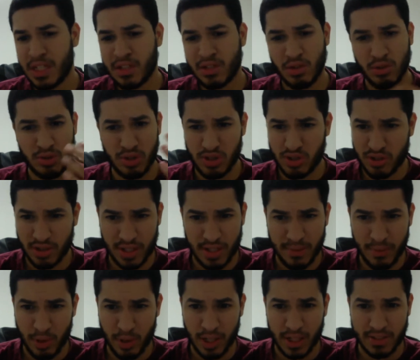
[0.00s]
So just to
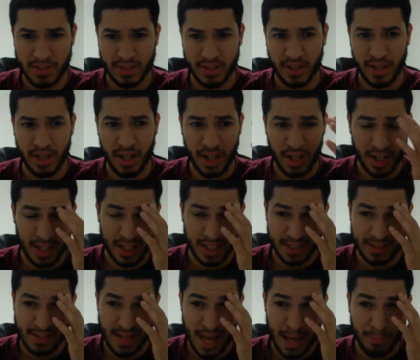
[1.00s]
give you guys an
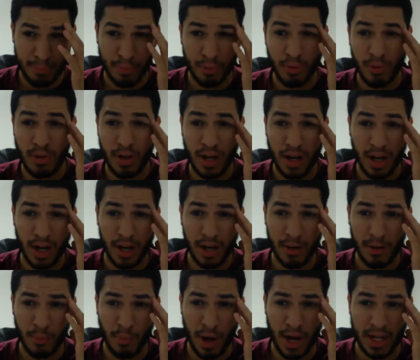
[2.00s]
example
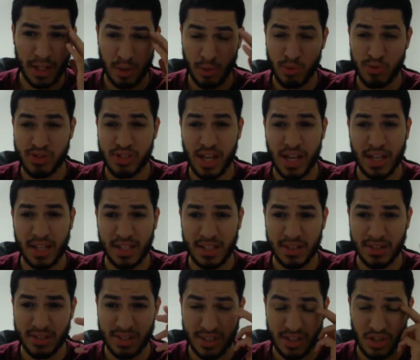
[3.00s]
why Yusei
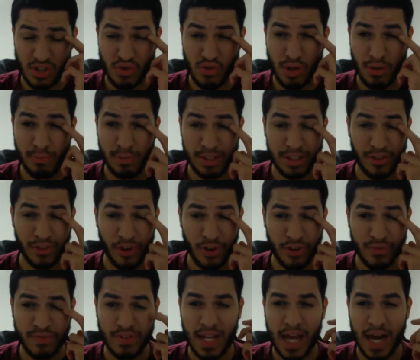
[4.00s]
is extremely
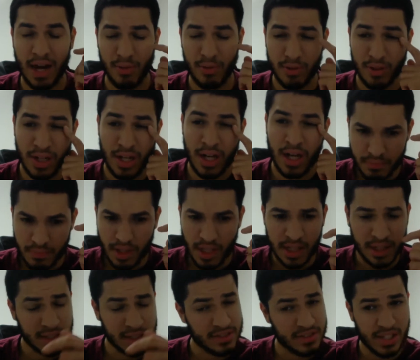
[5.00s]
nerfed now,
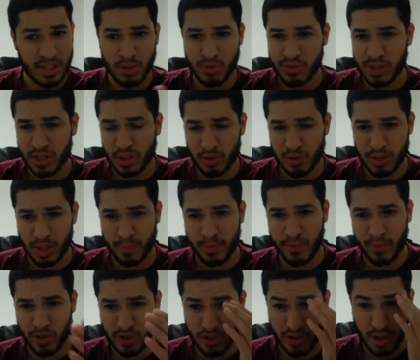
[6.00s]
let's say you synchro
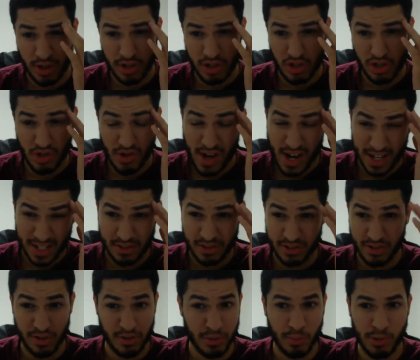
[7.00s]
summon for Stardust Dragon
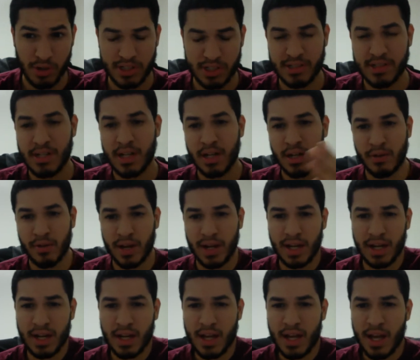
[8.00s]
turn 1,
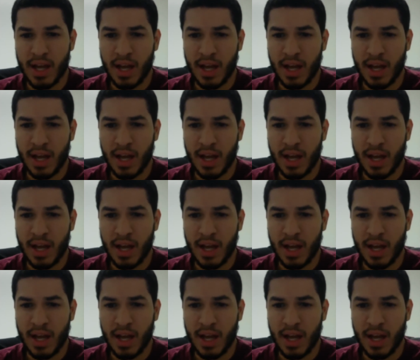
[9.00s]
right?